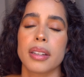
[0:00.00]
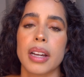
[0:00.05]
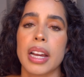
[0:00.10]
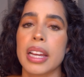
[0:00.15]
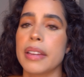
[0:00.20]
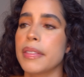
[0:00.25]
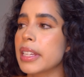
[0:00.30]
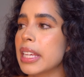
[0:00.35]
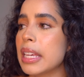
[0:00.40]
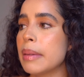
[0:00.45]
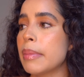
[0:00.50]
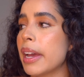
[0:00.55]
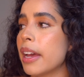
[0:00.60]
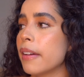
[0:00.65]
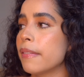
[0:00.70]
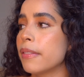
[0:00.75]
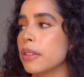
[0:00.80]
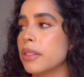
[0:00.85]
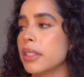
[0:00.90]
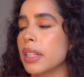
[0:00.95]
I even keep my
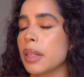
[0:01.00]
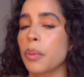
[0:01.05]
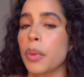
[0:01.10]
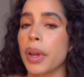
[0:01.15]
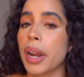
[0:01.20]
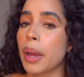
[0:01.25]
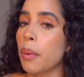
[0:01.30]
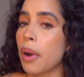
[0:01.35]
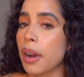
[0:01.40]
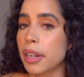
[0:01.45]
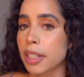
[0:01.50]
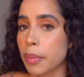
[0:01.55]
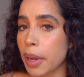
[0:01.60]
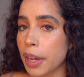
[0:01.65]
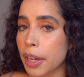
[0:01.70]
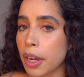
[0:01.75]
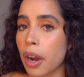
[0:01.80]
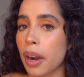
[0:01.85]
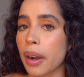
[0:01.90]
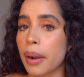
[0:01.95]
headphones in when I walk to
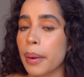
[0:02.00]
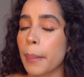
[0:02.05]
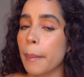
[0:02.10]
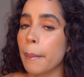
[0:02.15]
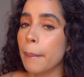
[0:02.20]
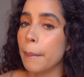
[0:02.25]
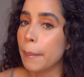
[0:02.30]
my car.